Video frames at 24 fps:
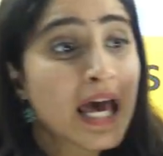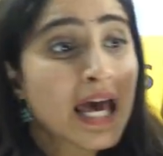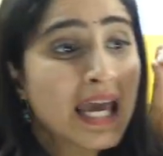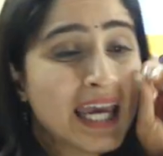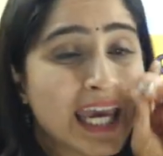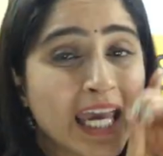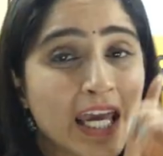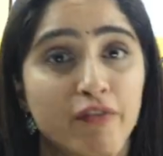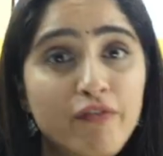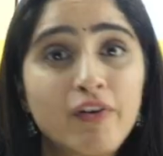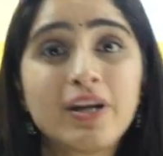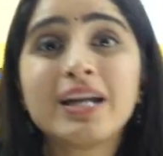
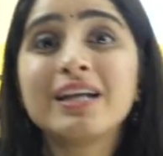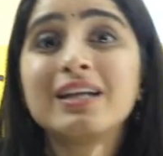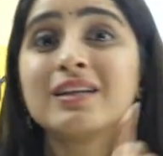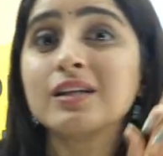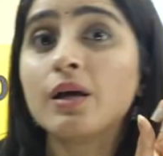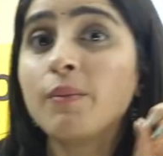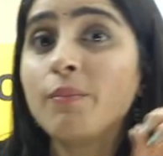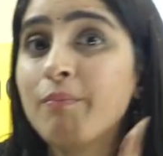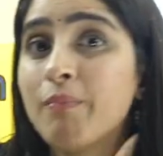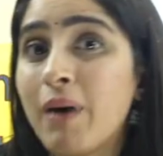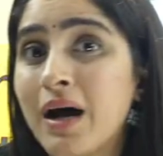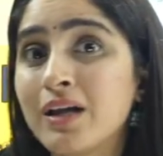Even in the
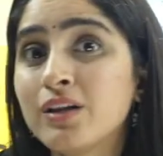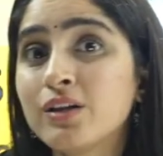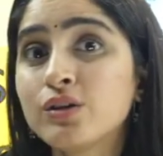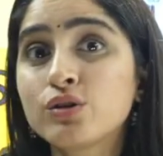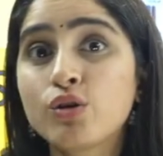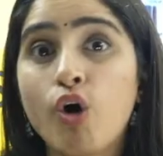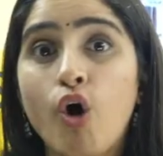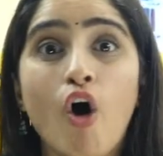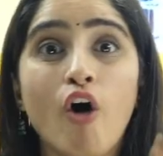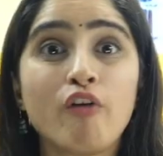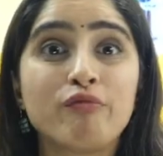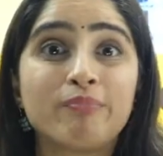month
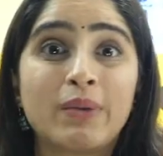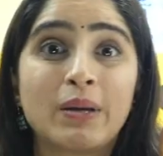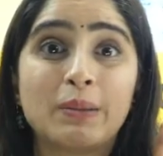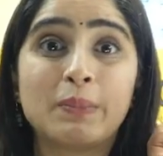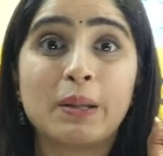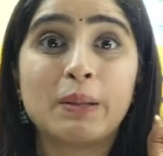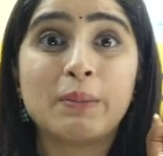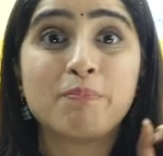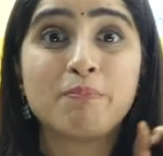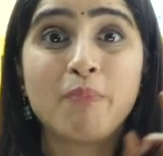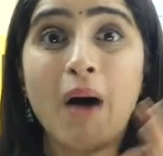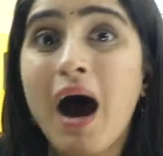of
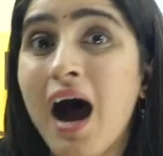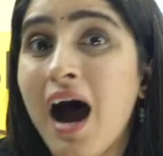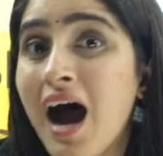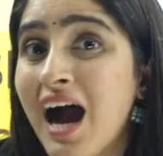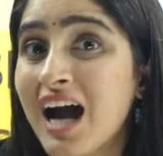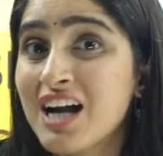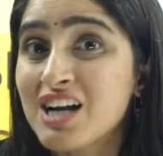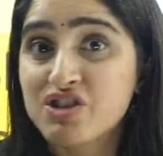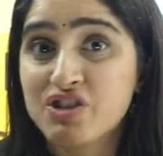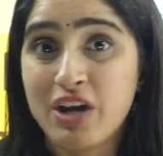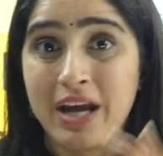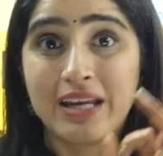maybe
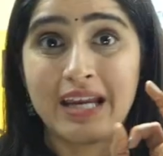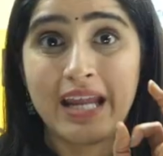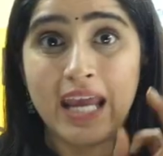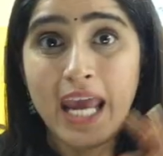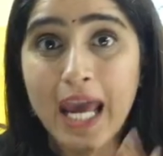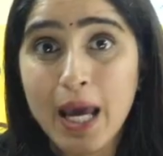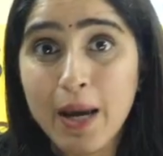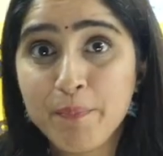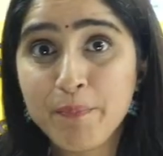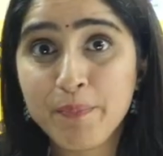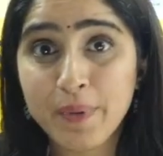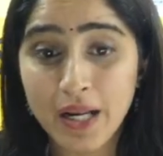March and
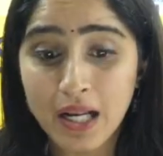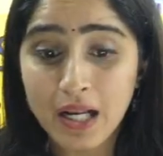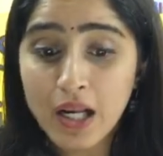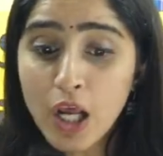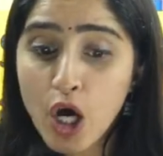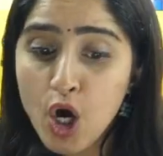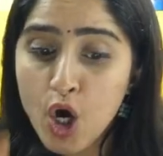April,